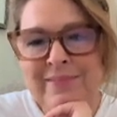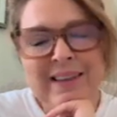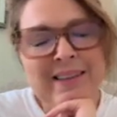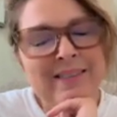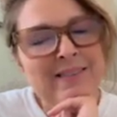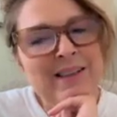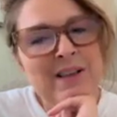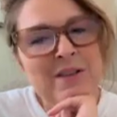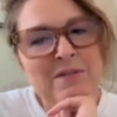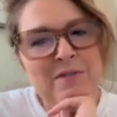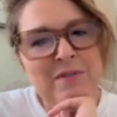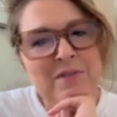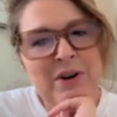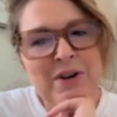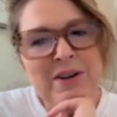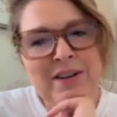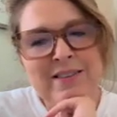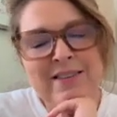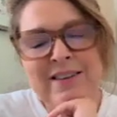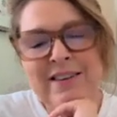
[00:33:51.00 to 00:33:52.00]
Sounds
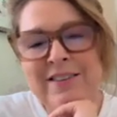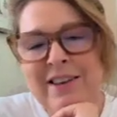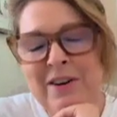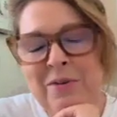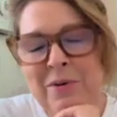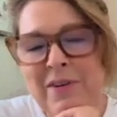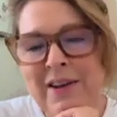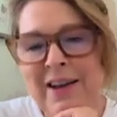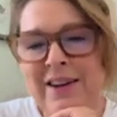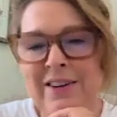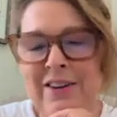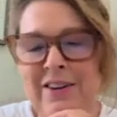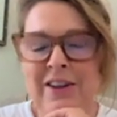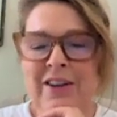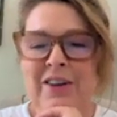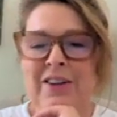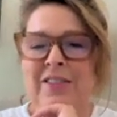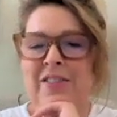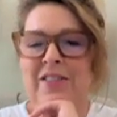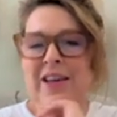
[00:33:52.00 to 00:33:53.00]
fun. Sounds like we got a lot of
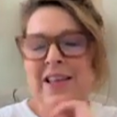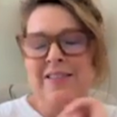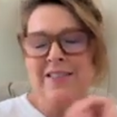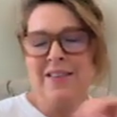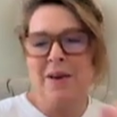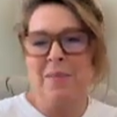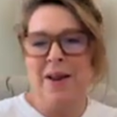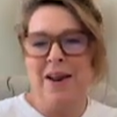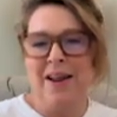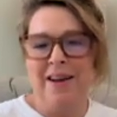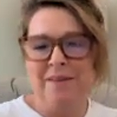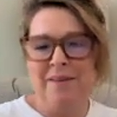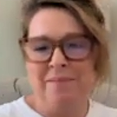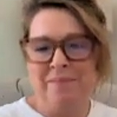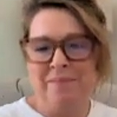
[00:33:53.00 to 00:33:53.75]
good things coming up.